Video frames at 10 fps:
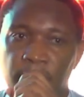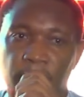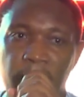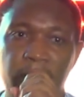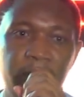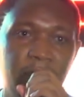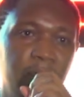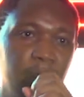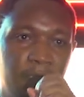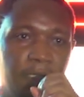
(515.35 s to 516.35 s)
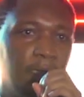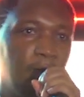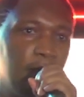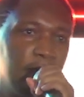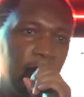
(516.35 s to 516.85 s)
a runtime that can
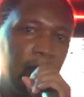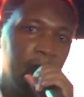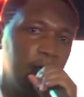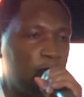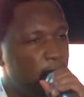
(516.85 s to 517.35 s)
run any